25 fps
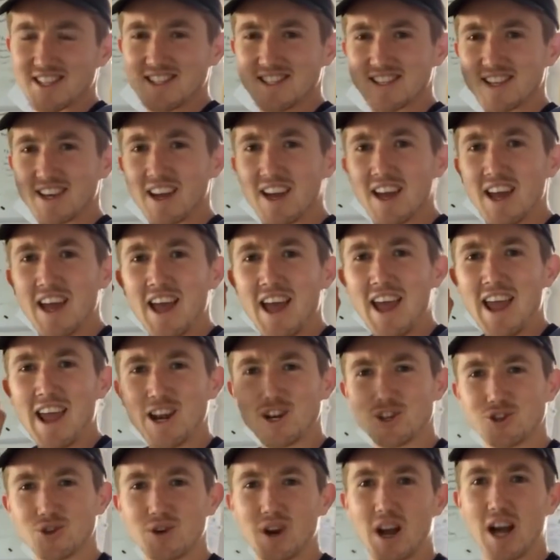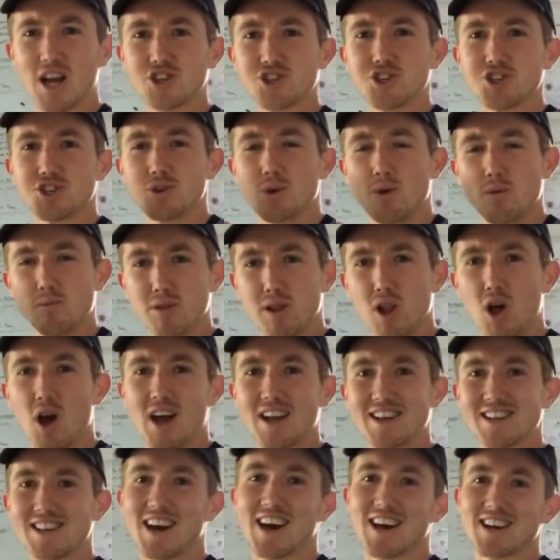It's an introduction to
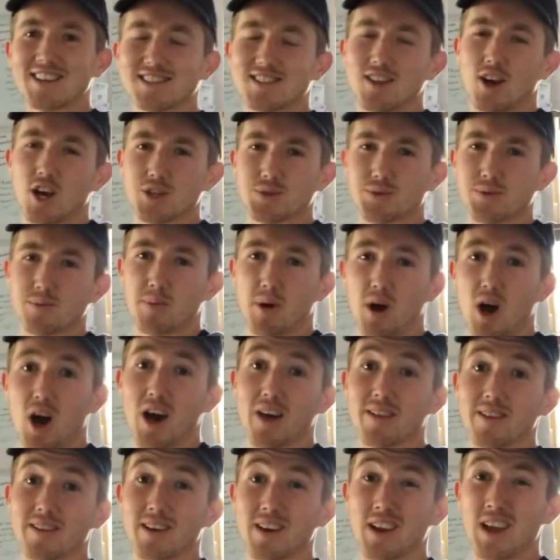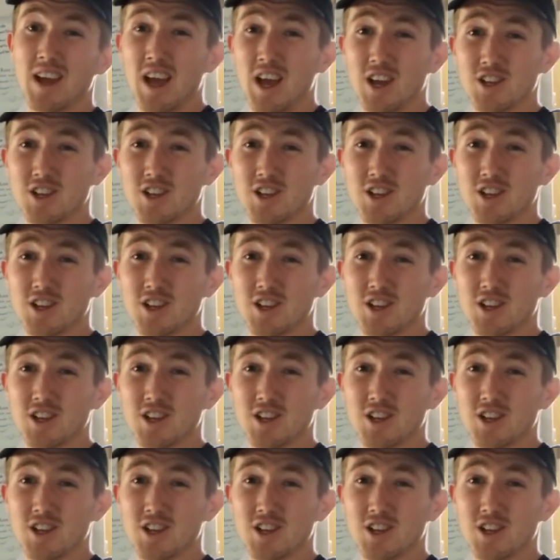applied data science with Python.